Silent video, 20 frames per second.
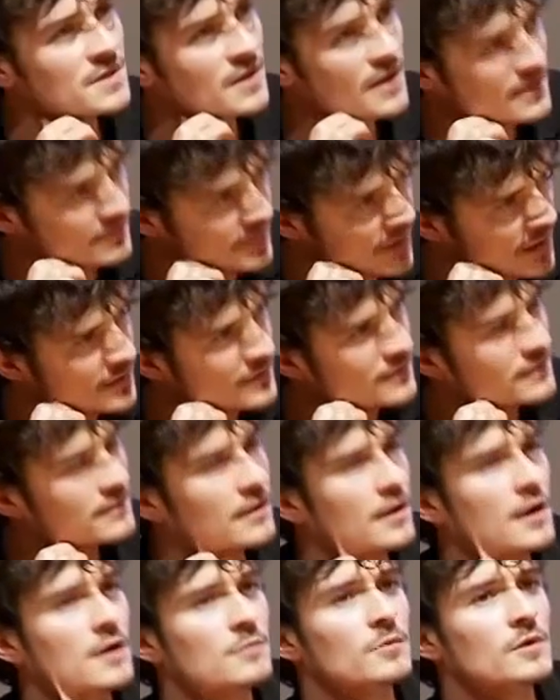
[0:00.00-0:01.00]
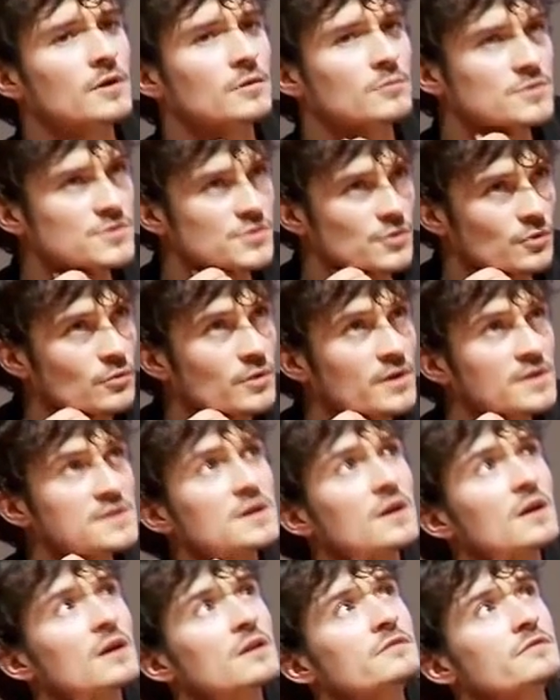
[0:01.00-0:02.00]
a nightmare. Homework was always
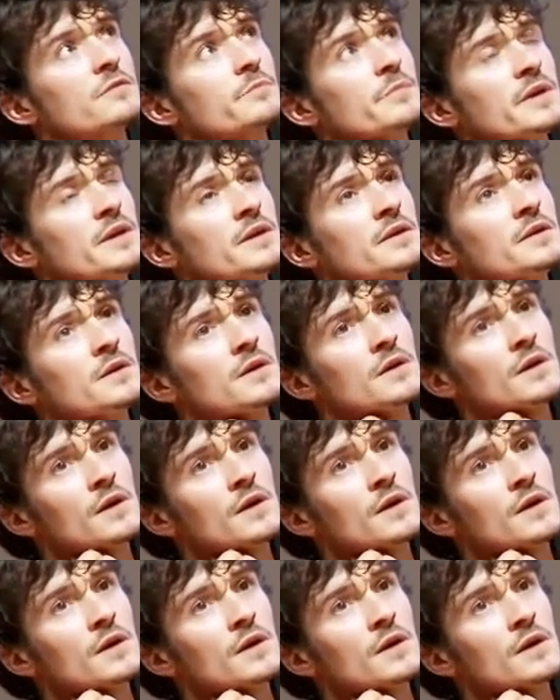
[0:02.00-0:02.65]
hard for me.